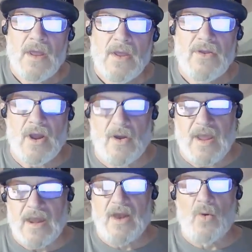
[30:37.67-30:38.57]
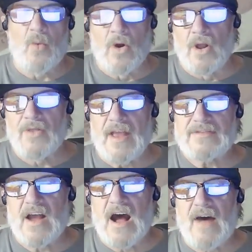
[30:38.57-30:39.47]
You know, in, in a world
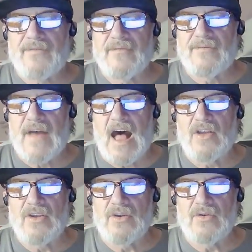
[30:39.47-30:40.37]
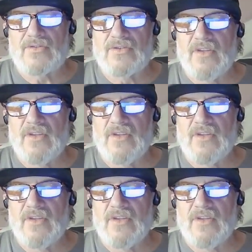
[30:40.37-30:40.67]
that's often values